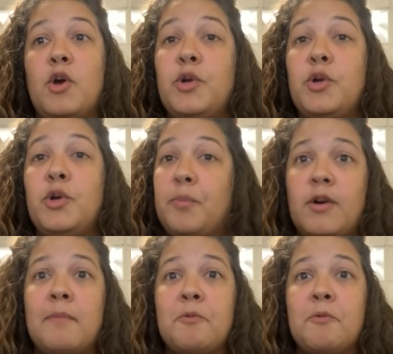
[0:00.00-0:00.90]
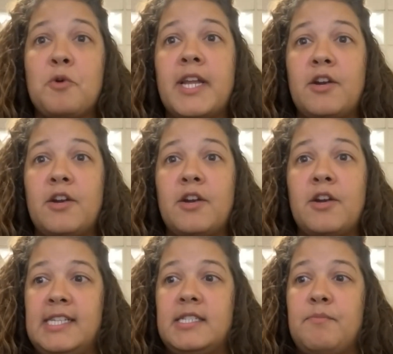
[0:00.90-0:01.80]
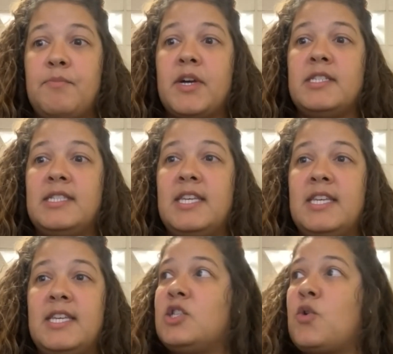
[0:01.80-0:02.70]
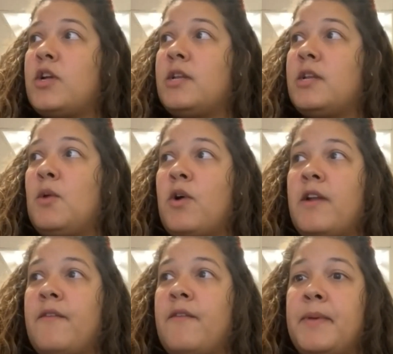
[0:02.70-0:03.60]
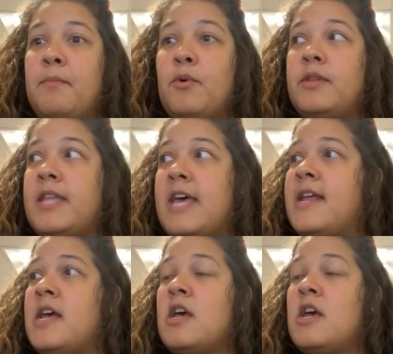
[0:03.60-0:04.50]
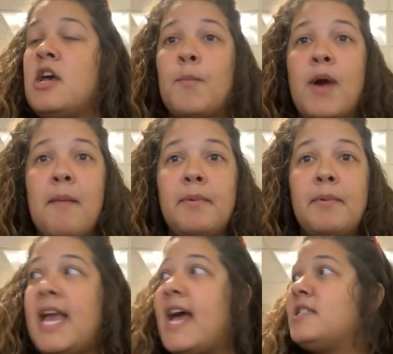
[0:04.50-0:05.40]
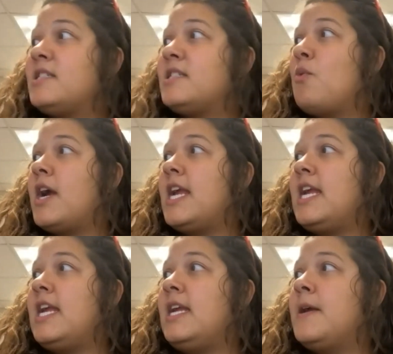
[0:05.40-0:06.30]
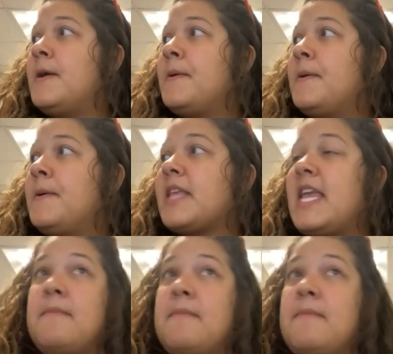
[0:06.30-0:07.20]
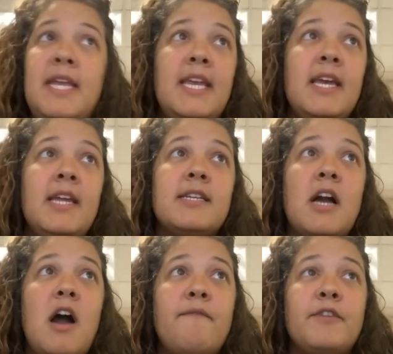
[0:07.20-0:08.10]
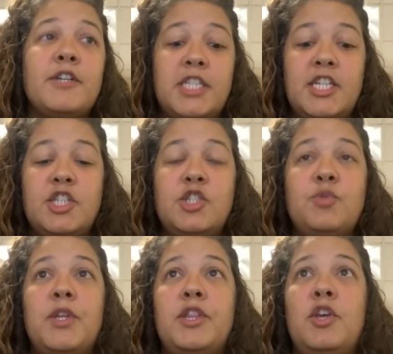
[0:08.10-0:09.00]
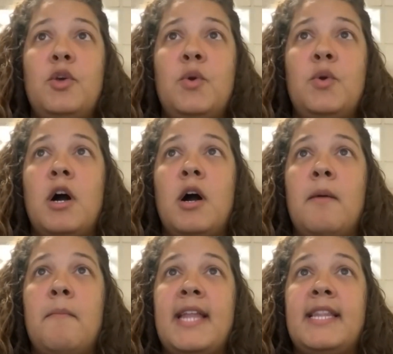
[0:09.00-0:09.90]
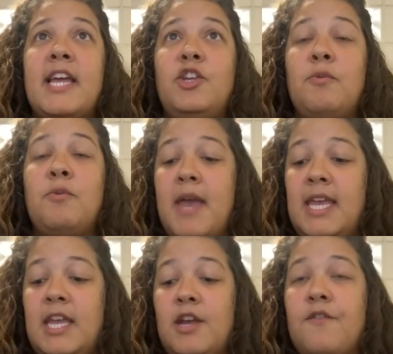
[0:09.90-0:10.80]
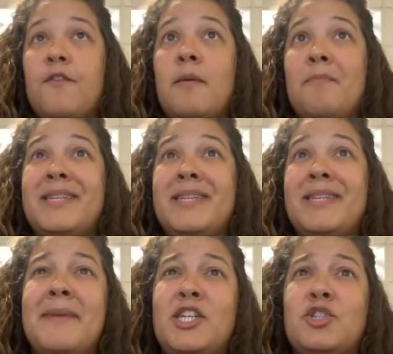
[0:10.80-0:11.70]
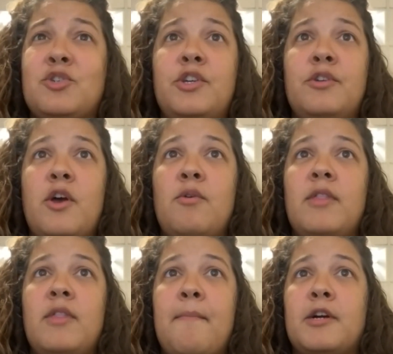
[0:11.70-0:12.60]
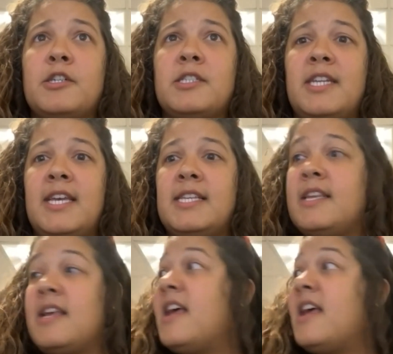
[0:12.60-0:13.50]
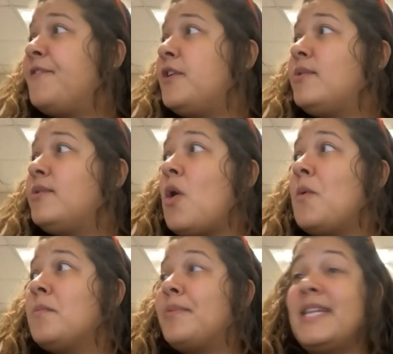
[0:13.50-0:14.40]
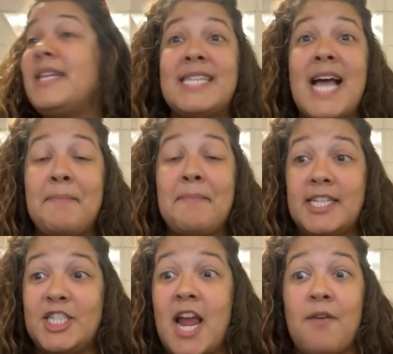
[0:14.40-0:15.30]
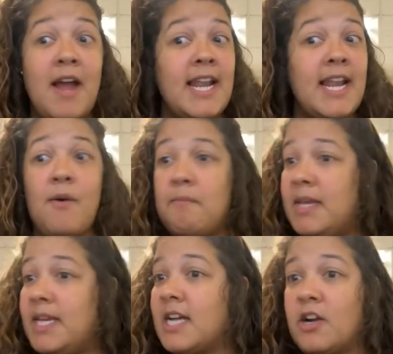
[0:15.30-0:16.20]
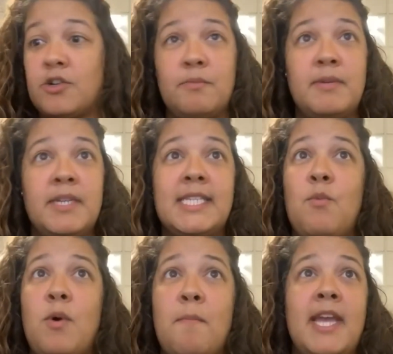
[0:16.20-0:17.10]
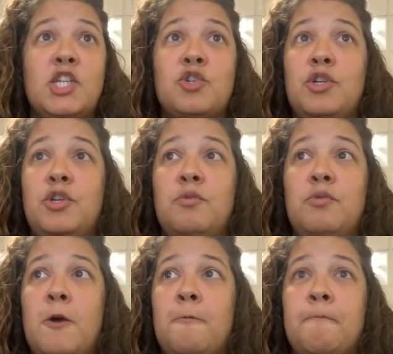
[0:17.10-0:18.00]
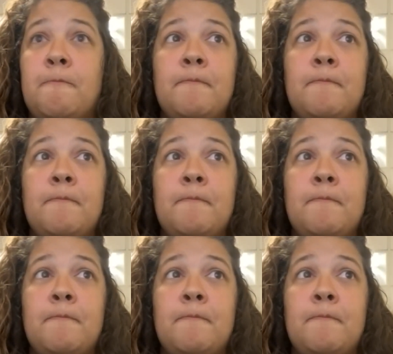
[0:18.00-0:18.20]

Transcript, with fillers: who your program coordinator is because this is going to be one of the people that probably has more e immediate conversations with you um, and that you may hear from. Please make sure you know who that person is. If you don't, please type in the chat right now, and me and Dr. Dubisky will make sure you know.